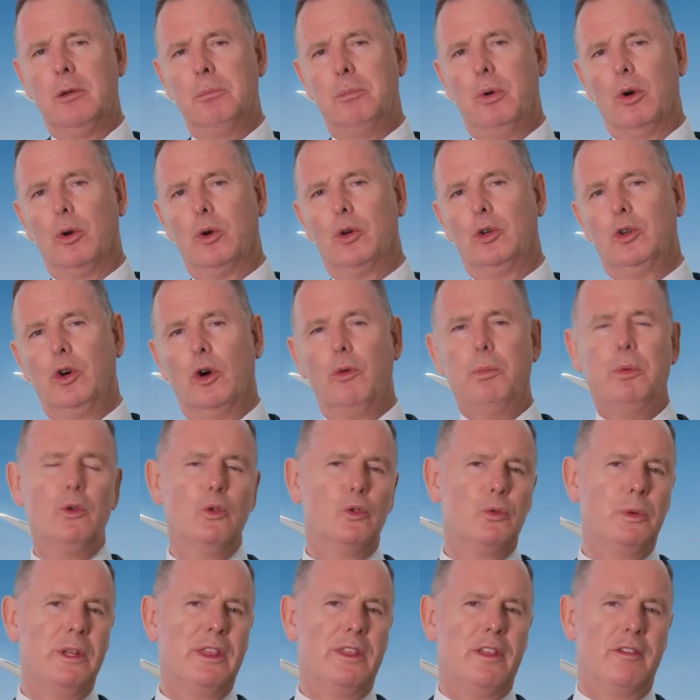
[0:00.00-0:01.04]
but
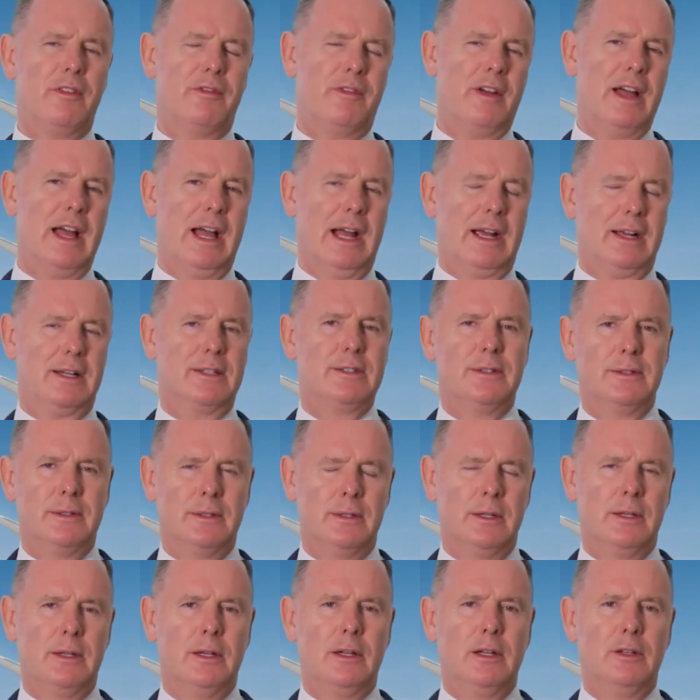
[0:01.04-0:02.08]
coupled with the fact
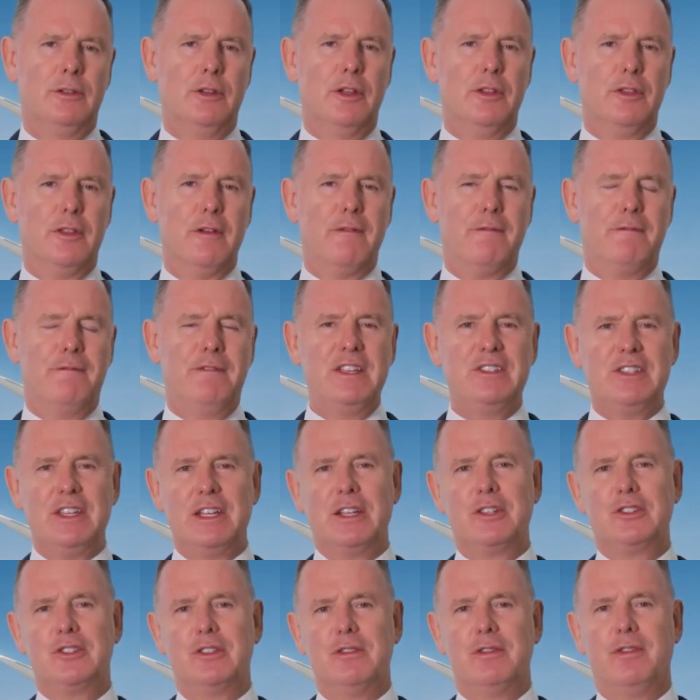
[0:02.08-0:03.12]
that the
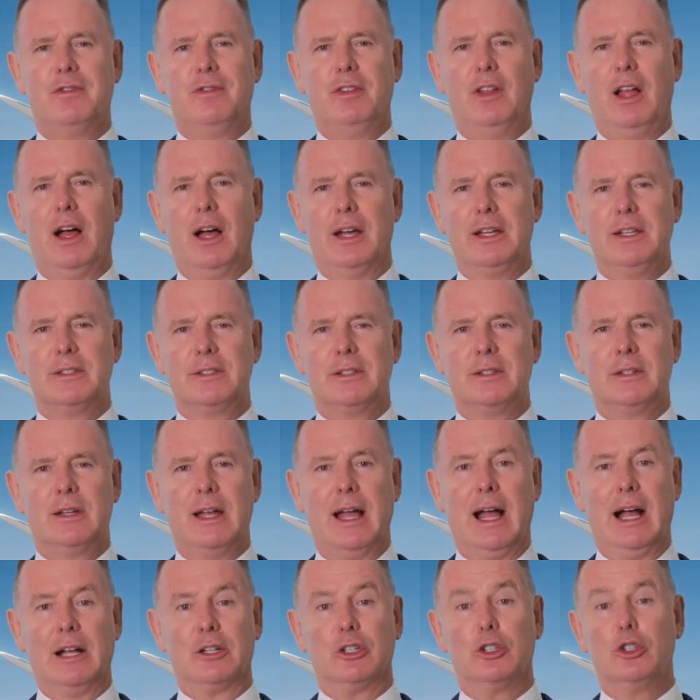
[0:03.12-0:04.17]
physics of flight
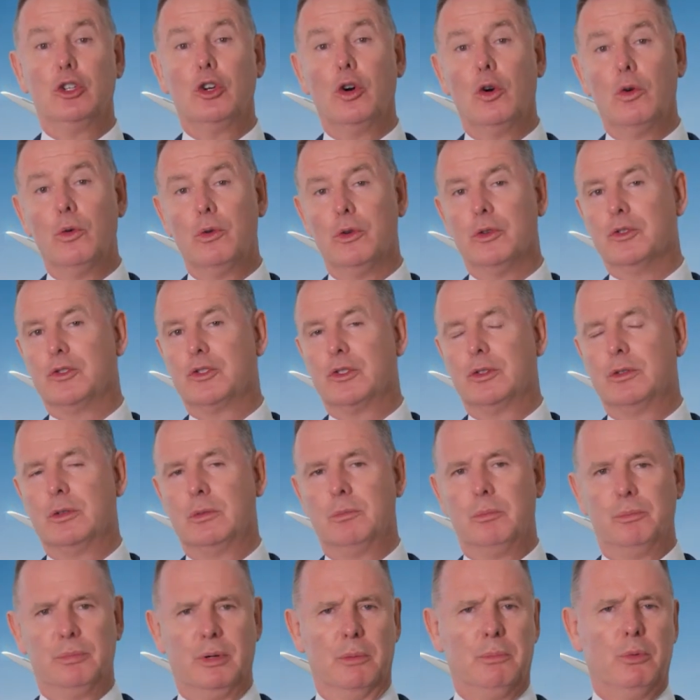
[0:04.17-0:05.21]
and current
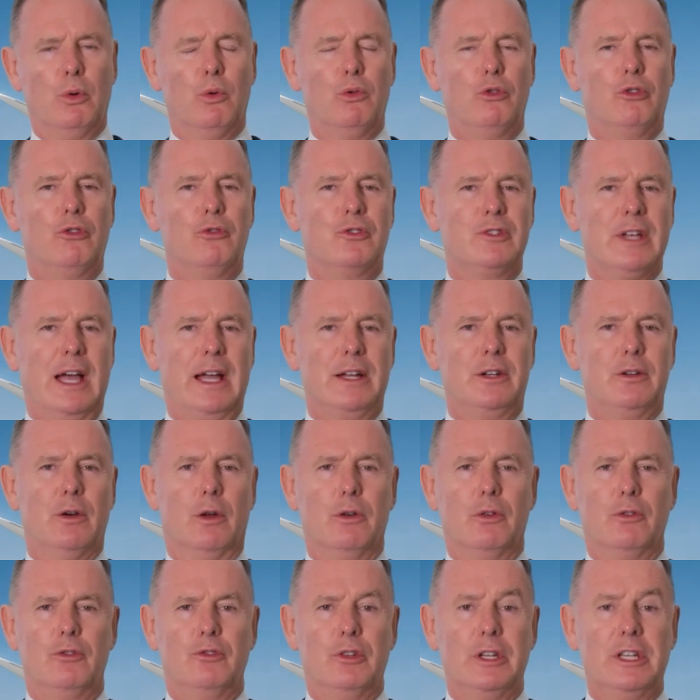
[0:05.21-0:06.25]
propulsion
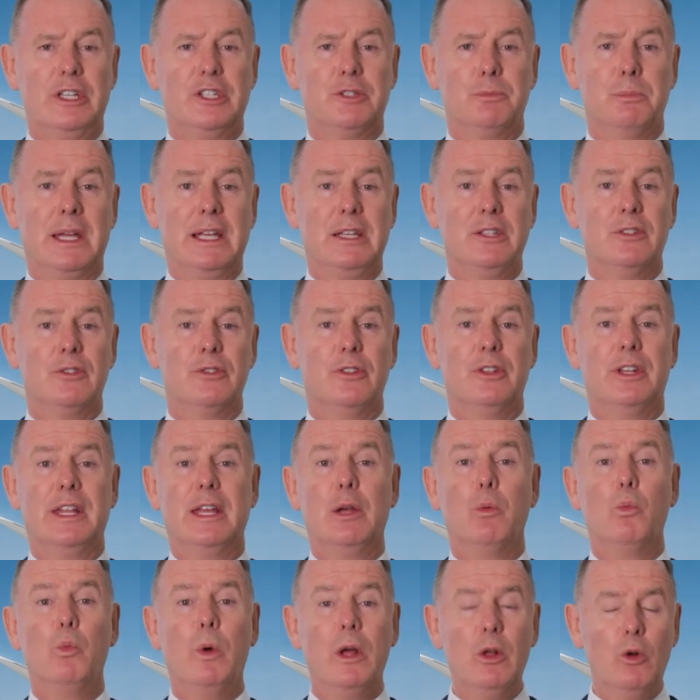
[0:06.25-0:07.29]
technologies means that
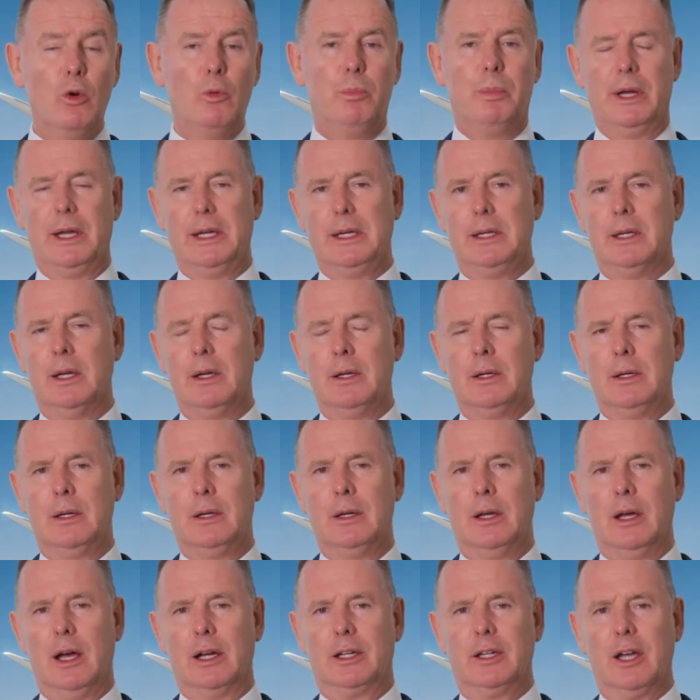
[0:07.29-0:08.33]
it will be
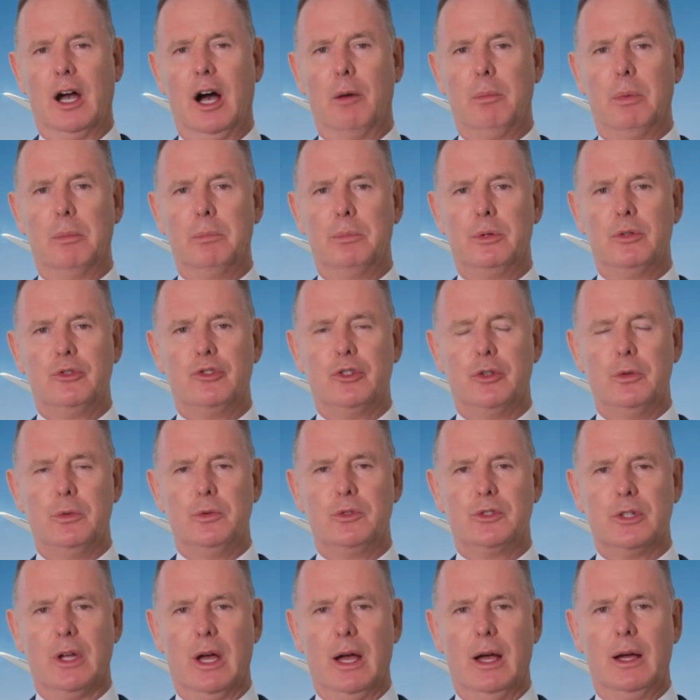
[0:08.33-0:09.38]
a carbon
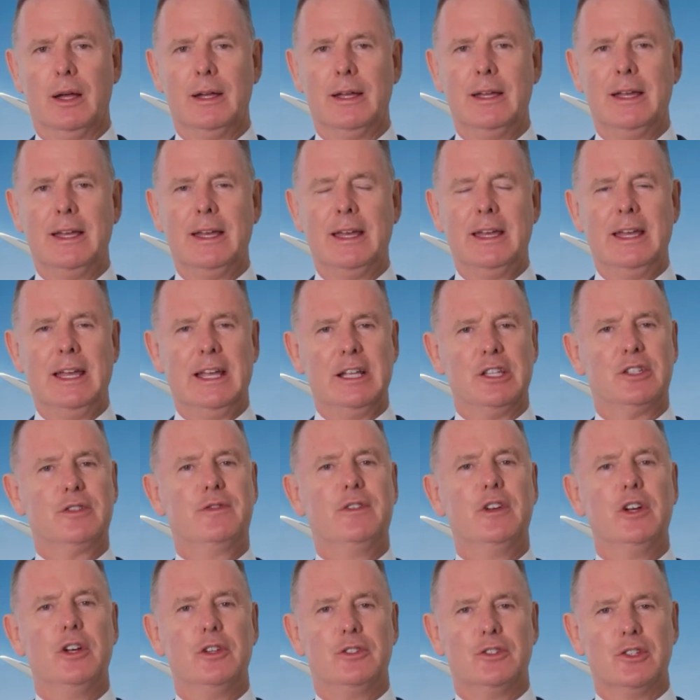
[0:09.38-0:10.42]
producer, it's
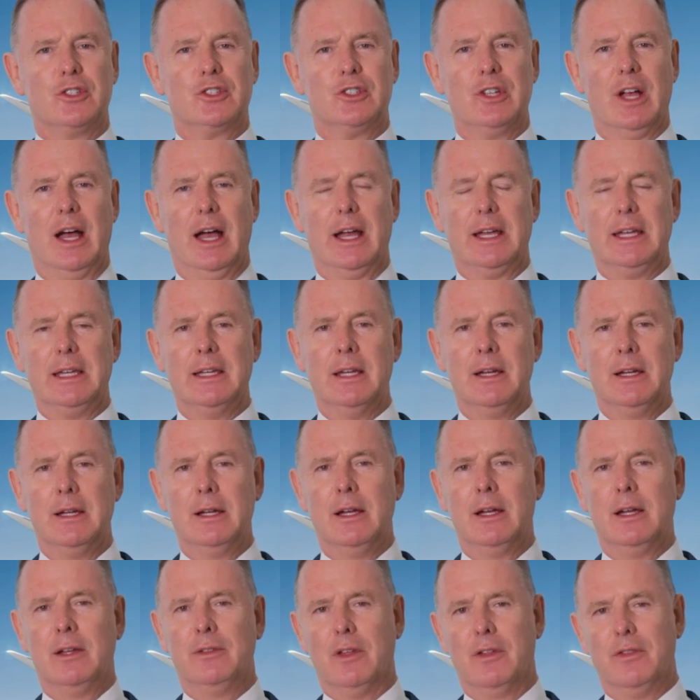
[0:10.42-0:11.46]
fair to say
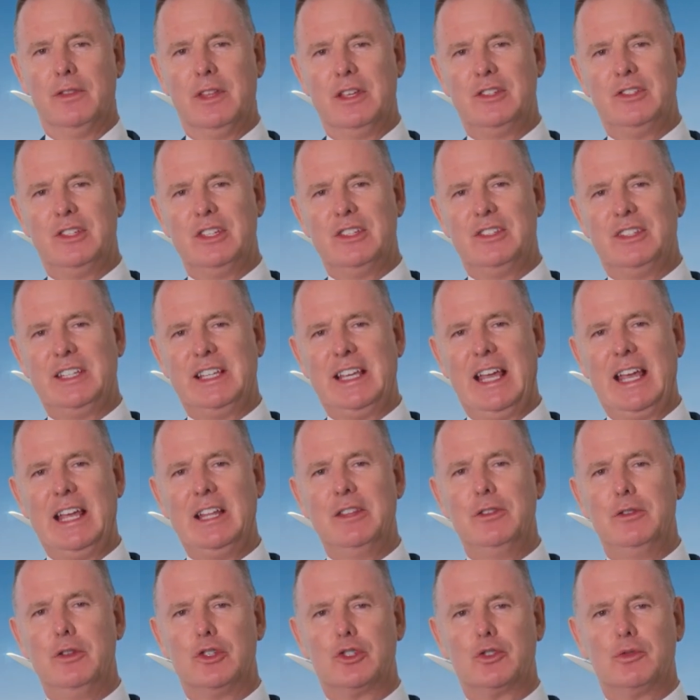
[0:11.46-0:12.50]
that this is the
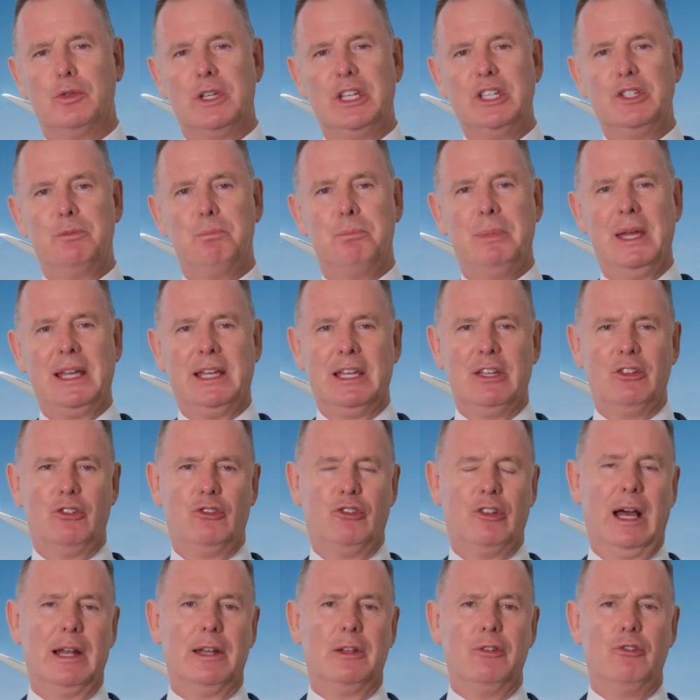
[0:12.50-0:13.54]
industry's biggest
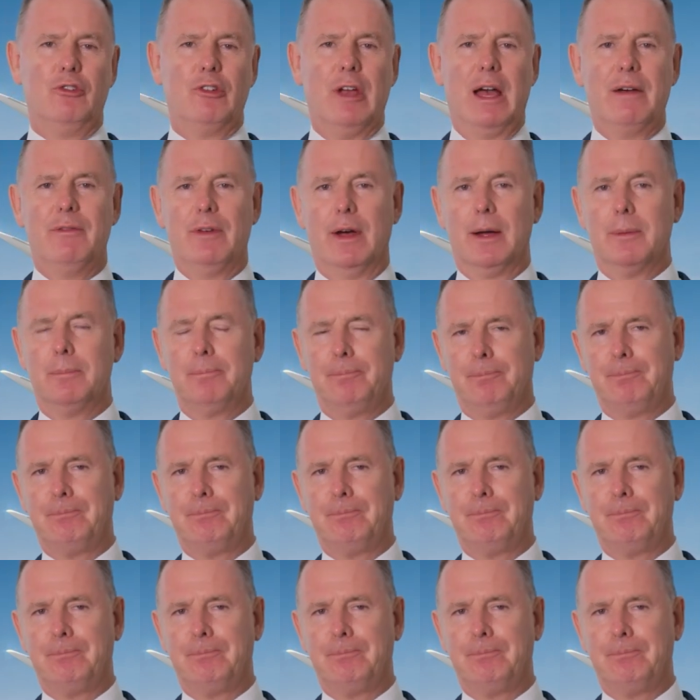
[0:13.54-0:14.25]
challenge ever.